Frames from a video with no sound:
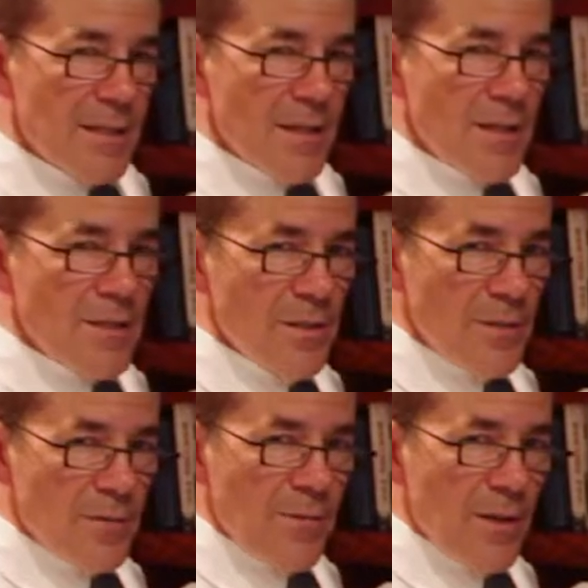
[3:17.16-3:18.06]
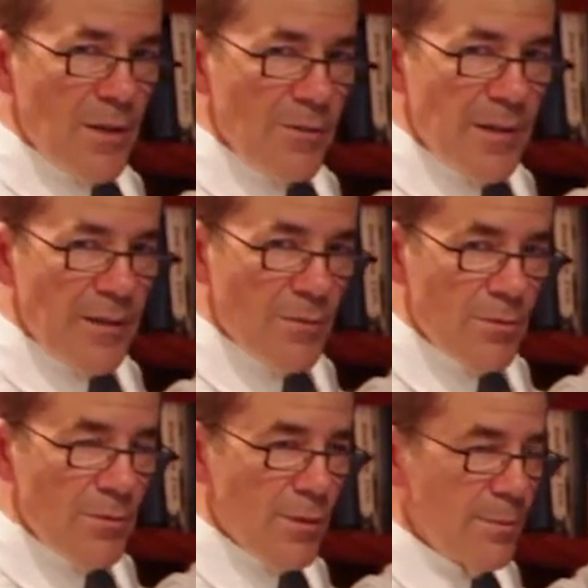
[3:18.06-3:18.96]
Associates followed that
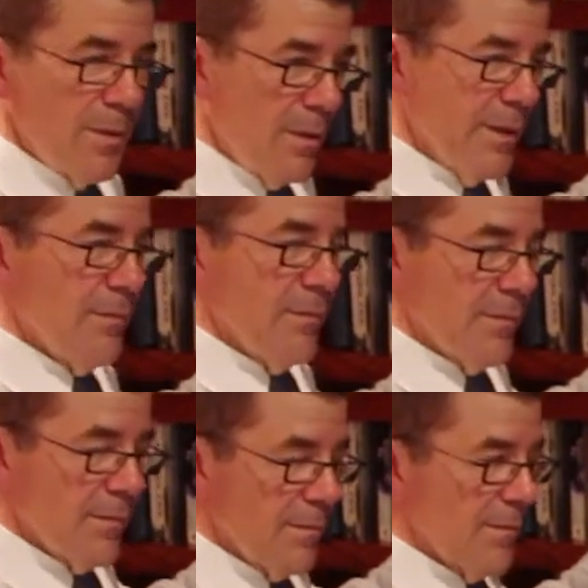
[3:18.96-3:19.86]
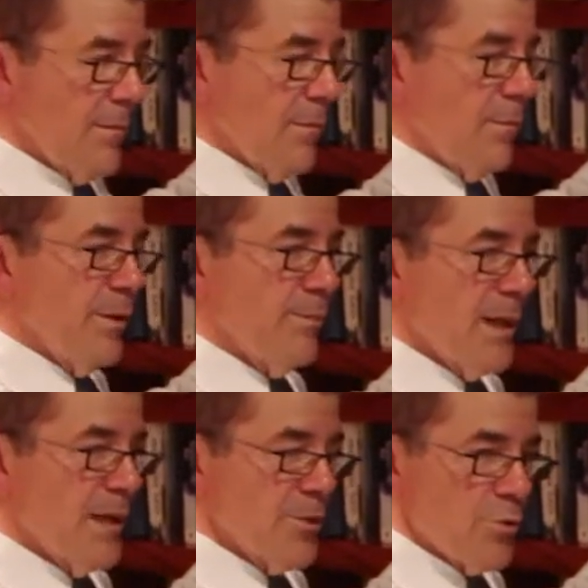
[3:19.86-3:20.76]
through complete with
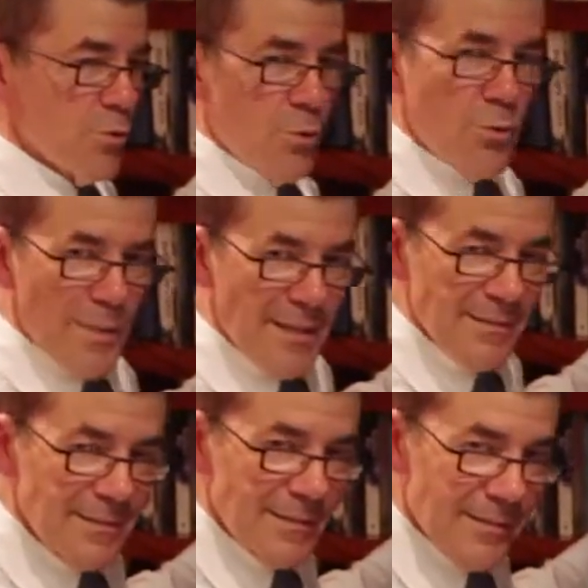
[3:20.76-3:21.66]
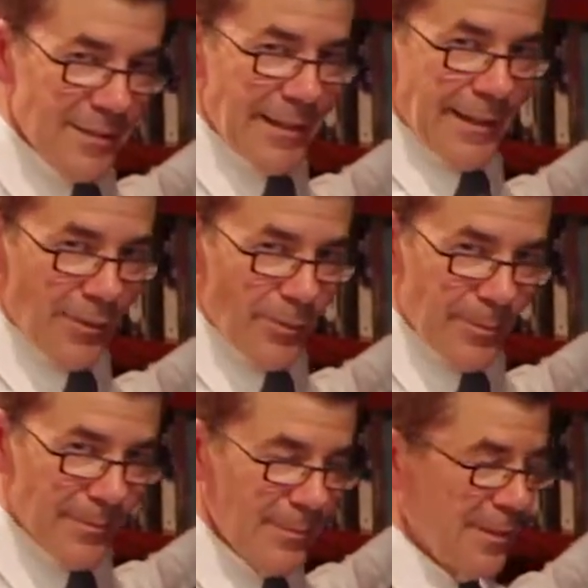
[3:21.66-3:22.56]
my trauma
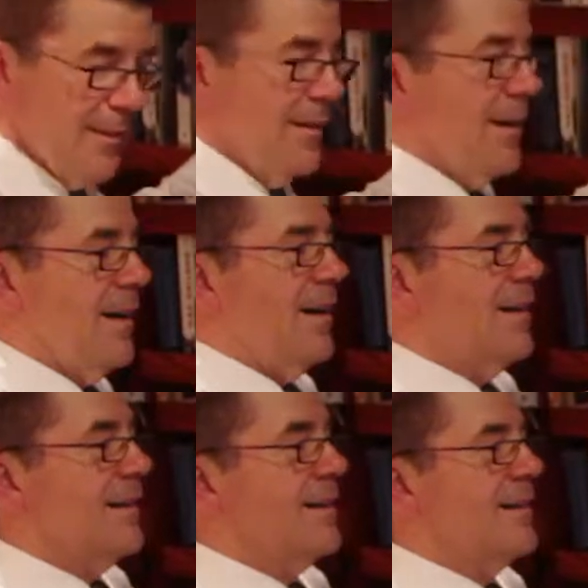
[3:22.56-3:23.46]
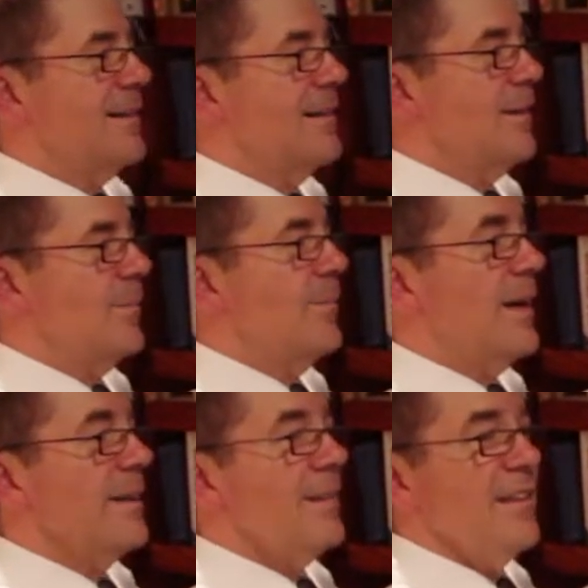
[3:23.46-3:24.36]
tantrum,
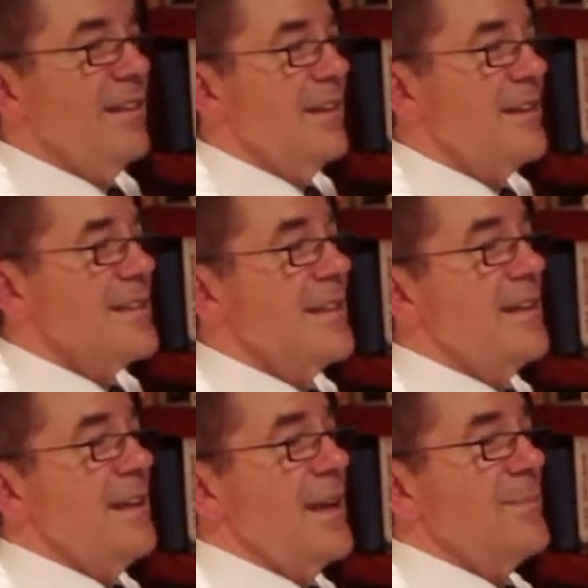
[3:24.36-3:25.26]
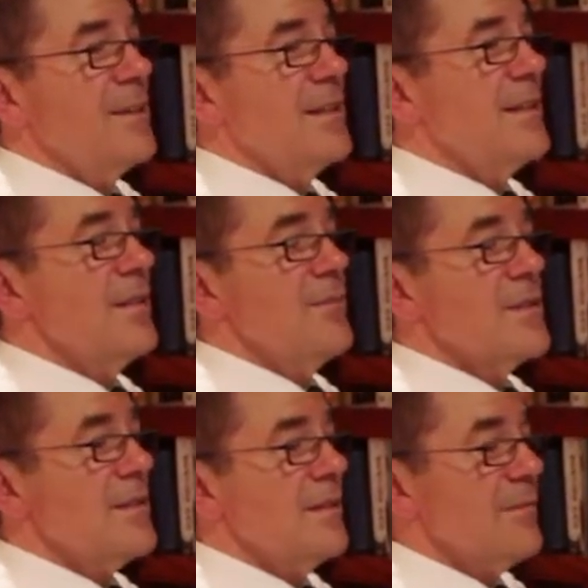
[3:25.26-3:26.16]
but the thing is that it happened and there
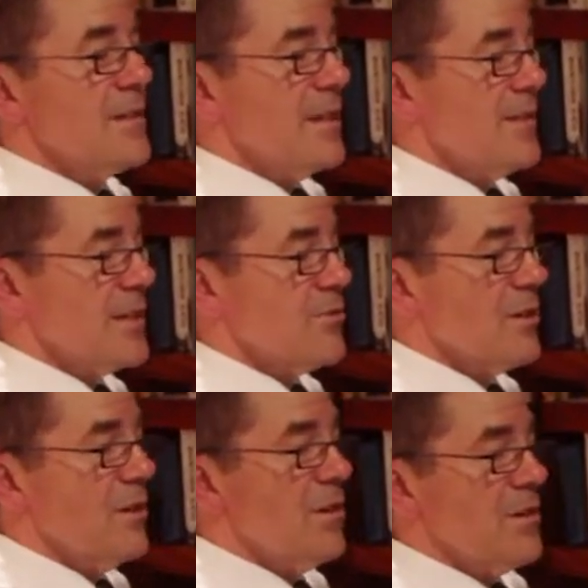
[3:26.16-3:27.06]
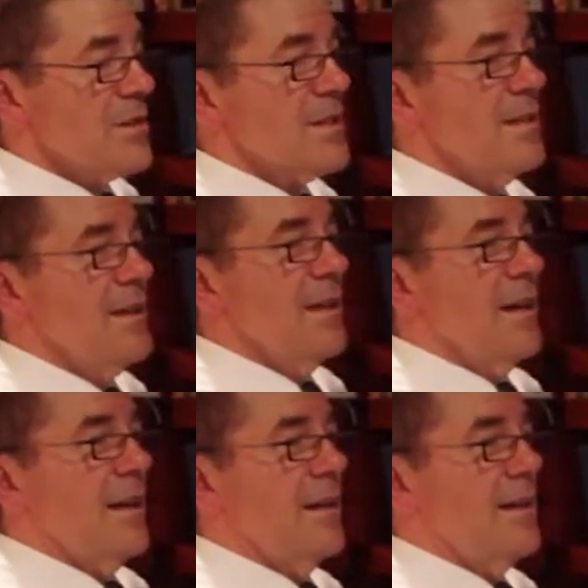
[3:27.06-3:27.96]
was no extra cost,
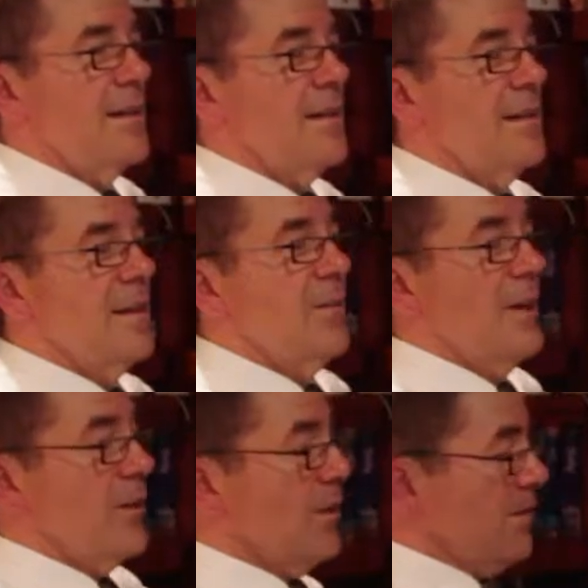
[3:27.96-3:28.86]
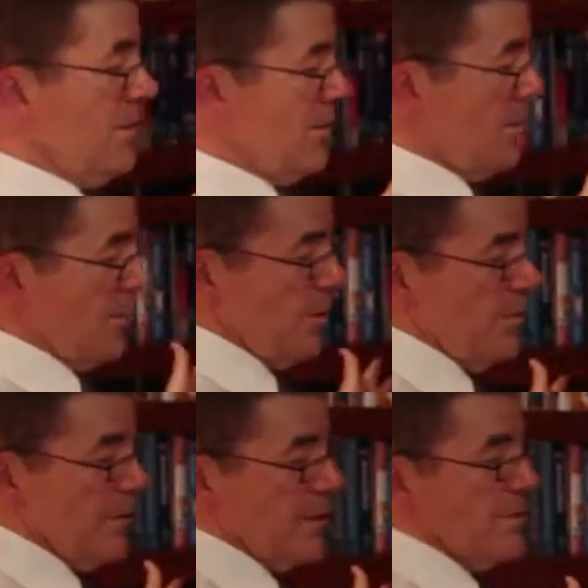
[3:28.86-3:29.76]
and we got the
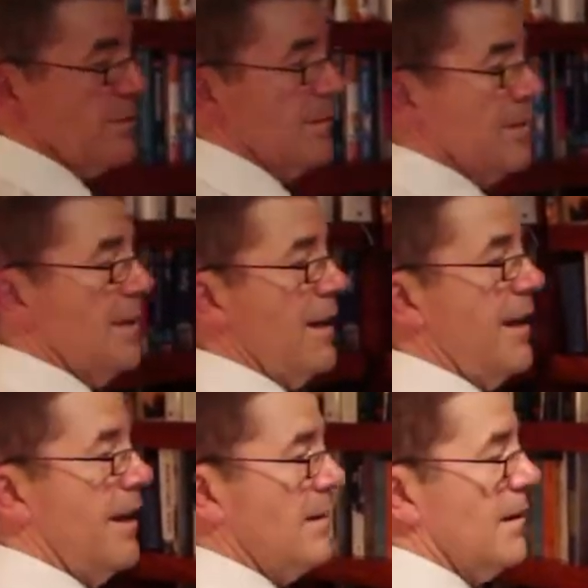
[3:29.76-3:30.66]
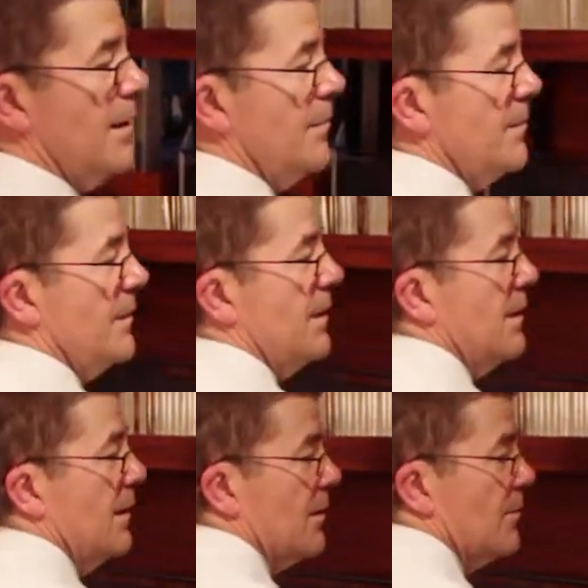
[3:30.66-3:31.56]
perfect outcome
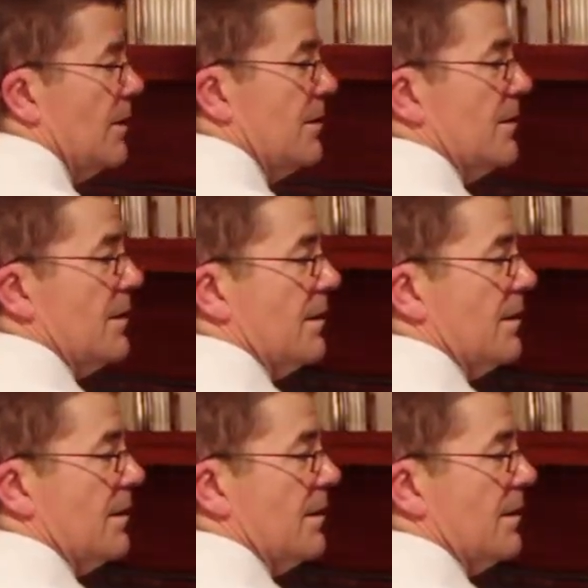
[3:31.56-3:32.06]
with